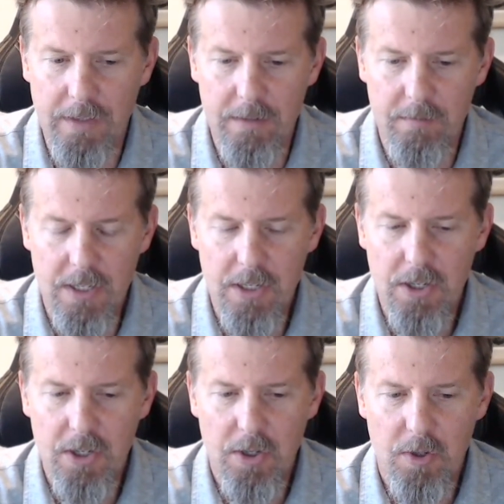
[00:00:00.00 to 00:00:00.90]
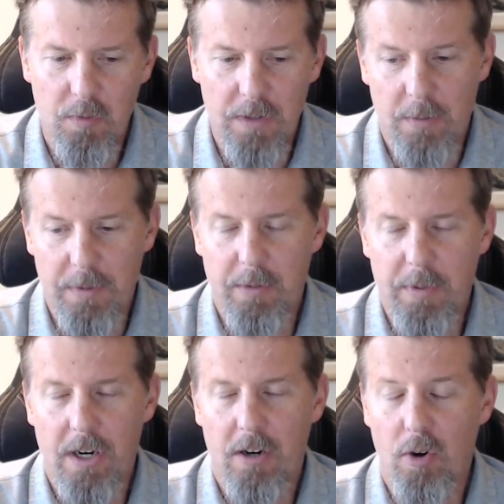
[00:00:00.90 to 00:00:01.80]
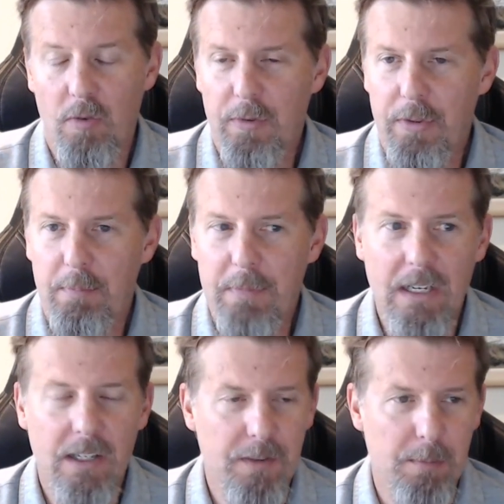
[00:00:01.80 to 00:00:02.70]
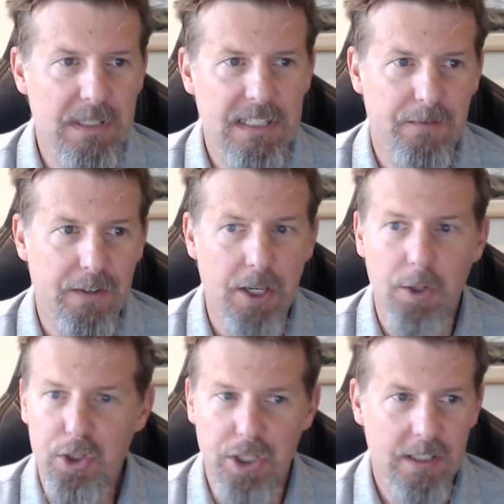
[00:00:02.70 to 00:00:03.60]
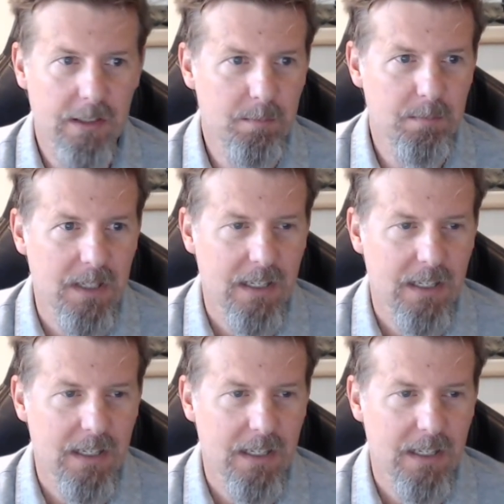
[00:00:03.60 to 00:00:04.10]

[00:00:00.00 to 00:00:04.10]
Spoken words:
that, here we are over the middle of the Pacific Ocean.